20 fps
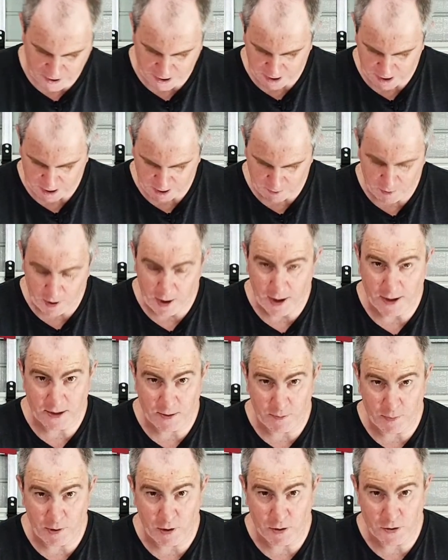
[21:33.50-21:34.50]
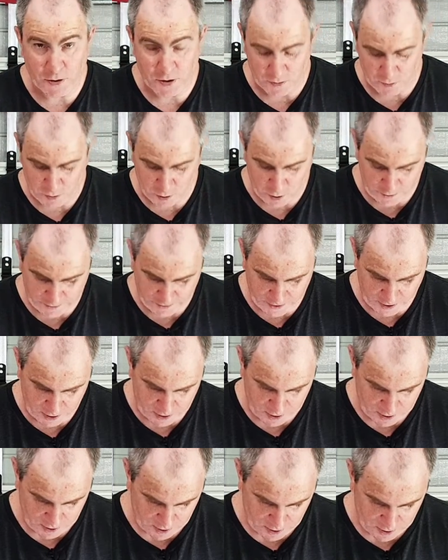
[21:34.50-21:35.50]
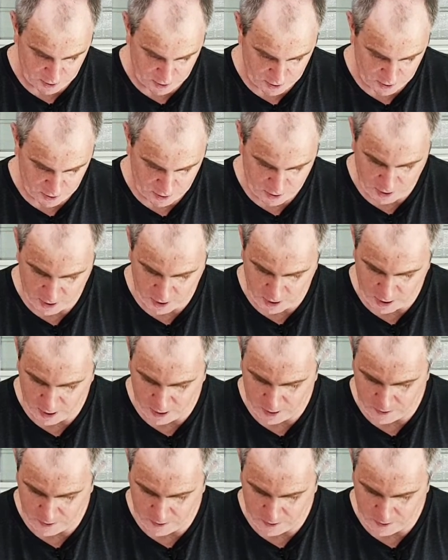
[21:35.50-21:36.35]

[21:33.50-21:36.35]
camera as opposed to moving the